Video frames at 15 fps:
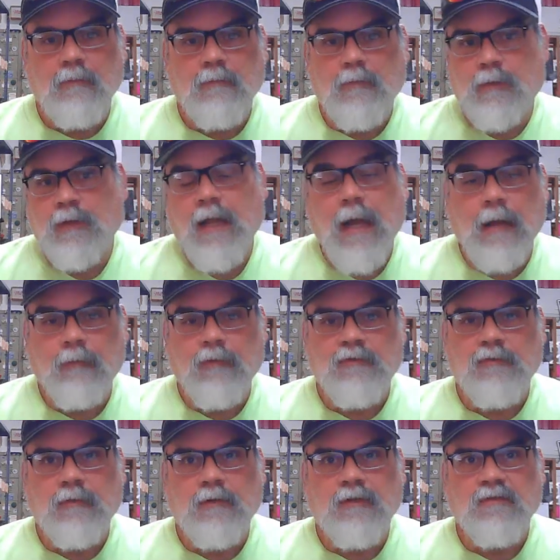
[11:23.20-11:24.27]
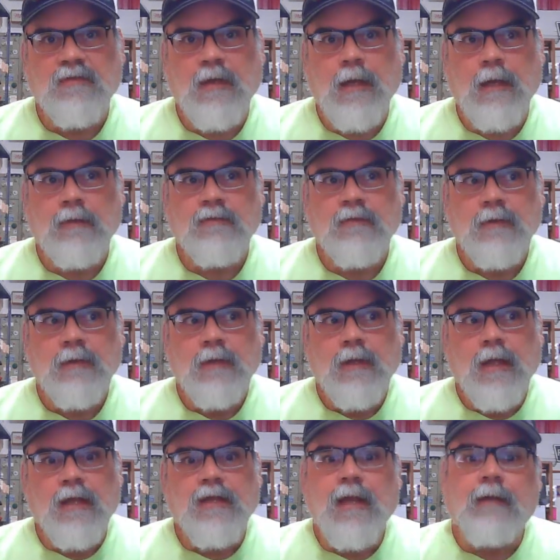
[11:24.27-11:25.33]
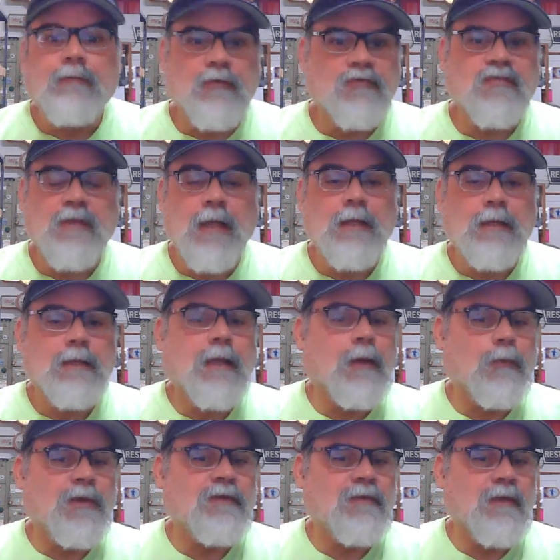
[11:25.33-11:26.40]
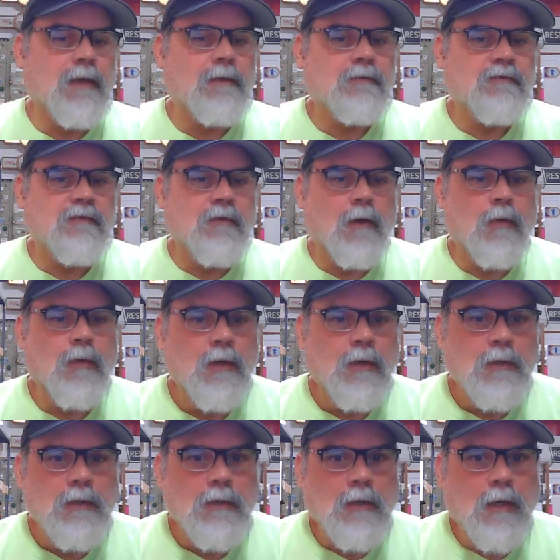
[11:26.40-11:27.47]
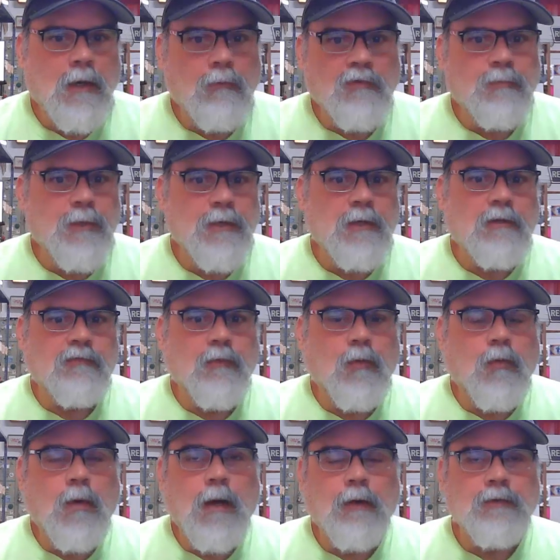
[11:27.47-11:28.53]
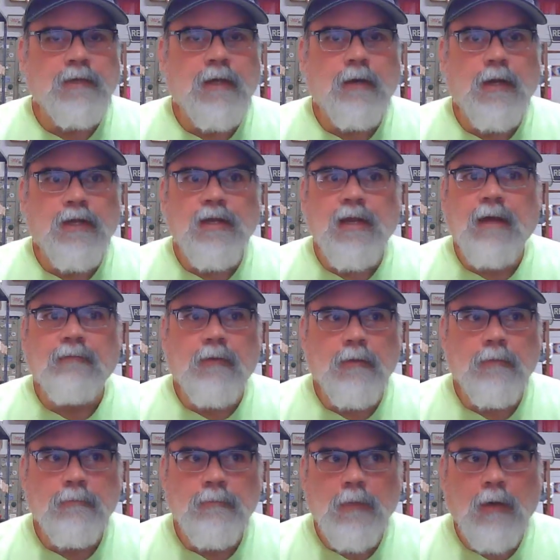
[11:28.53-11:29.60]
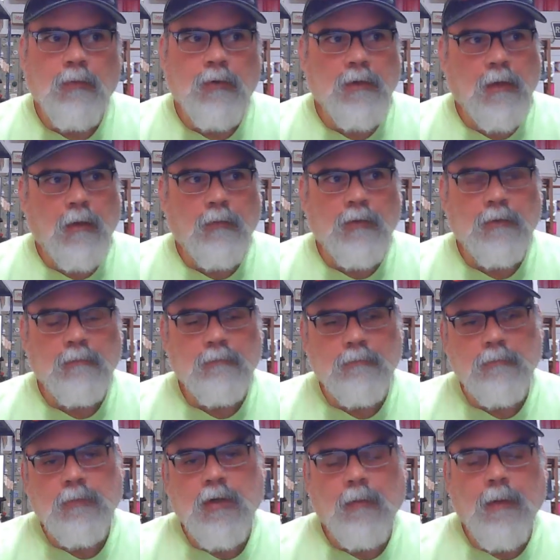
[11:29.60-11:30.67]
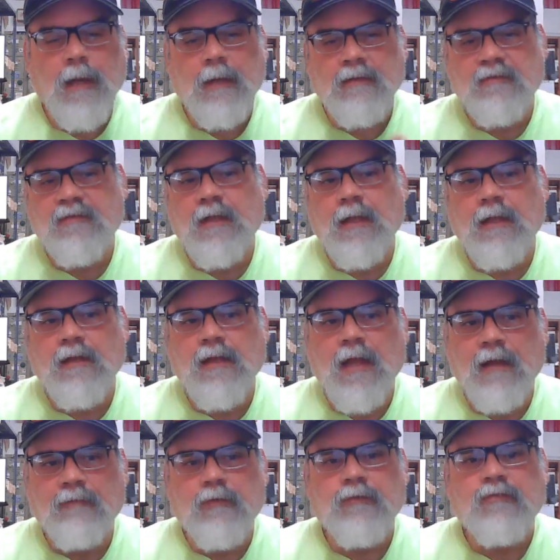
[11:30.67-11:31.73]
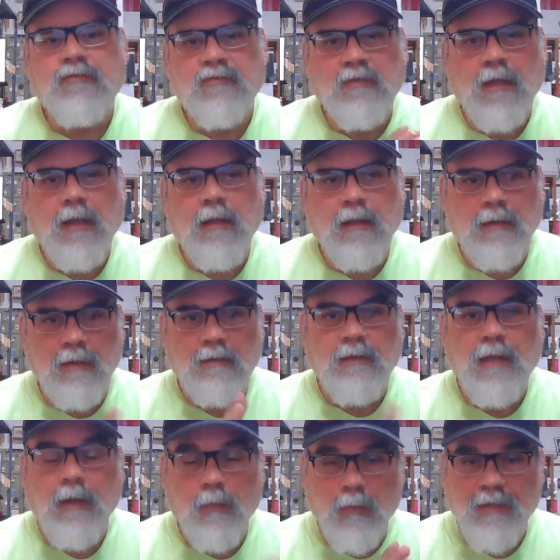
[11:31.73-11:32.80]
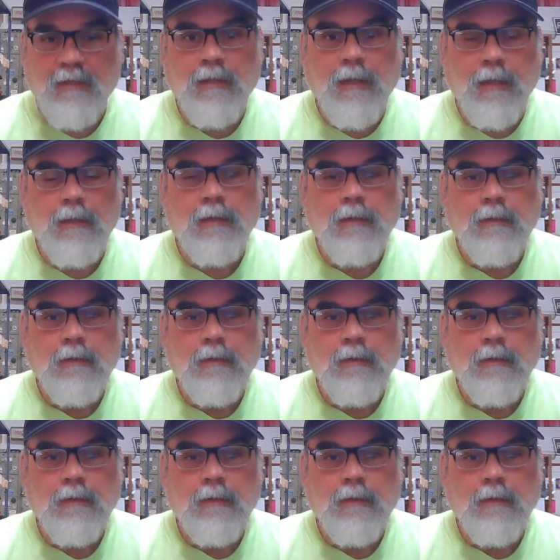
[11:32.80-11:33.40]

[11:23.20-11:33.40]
we're not returning tags. It never stated that we did. So we've been here for a while now. It never, I want to go back and say it never stated that we did.